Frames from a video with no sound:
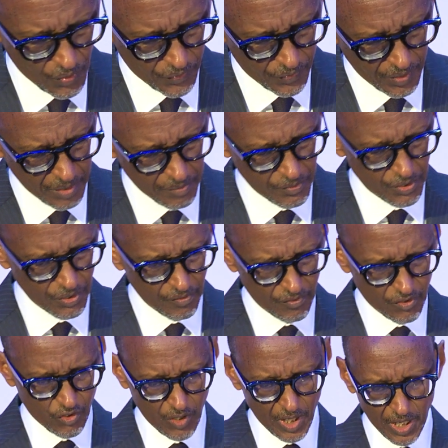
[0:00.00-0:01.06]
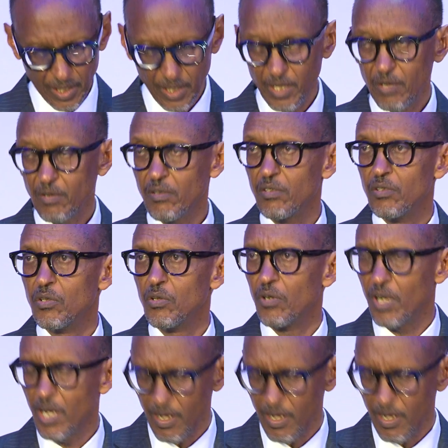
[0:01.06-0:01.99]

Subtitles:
themes of trade, good